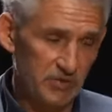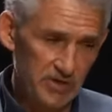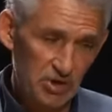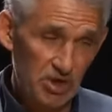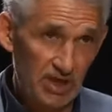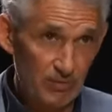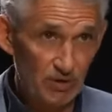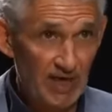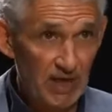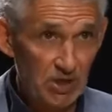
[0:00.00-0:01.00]
Was it gene
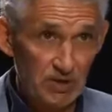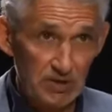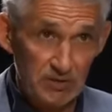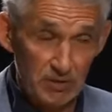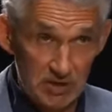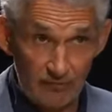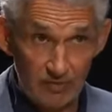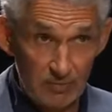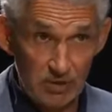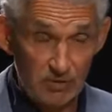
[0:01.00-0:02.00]
mutations that were
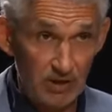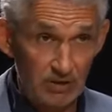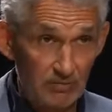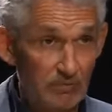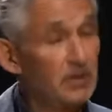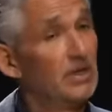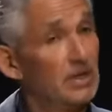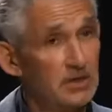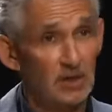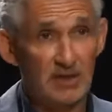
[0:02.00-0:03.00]
different between them?
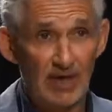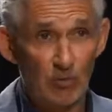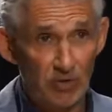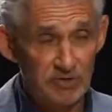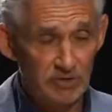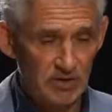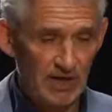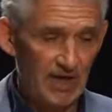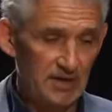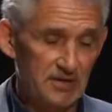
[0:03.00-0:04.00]
Turned out that wasn't the
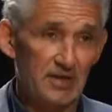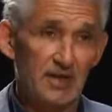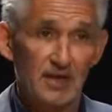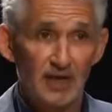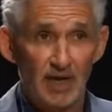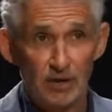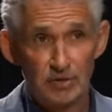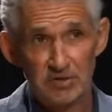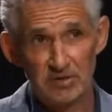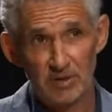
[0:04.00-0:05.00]
case. I
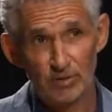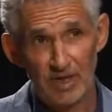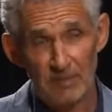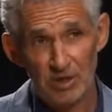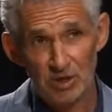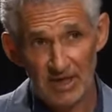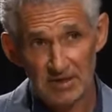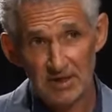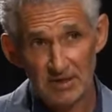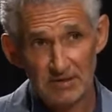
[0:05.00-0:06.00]
looked at something called
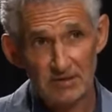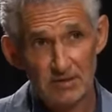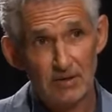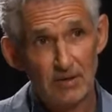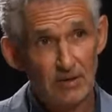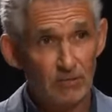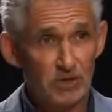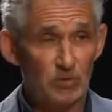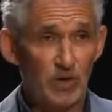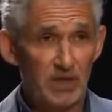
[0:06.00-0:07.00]
epigenetics,
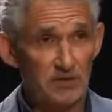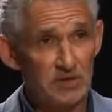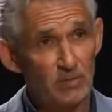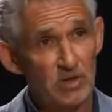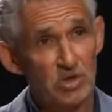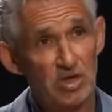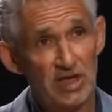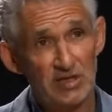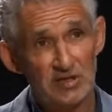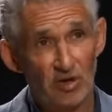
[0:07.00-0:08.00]
which is where you can switch
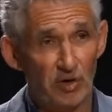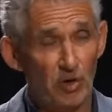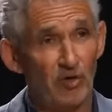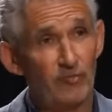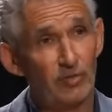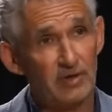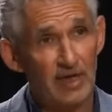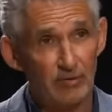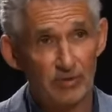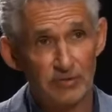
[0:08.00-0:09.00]
genes on and off with
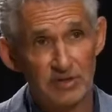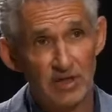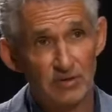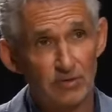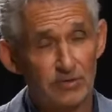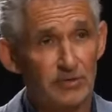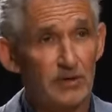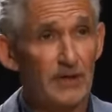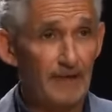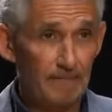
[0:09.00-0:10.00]
chemical mm. signals.
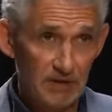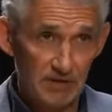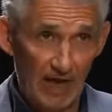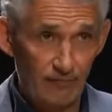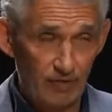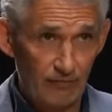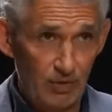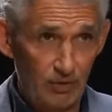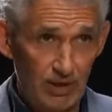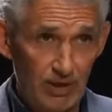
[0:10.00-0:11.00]
Did that for a
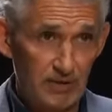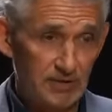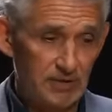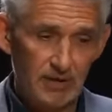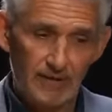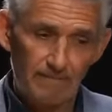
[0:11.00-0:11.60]
few years.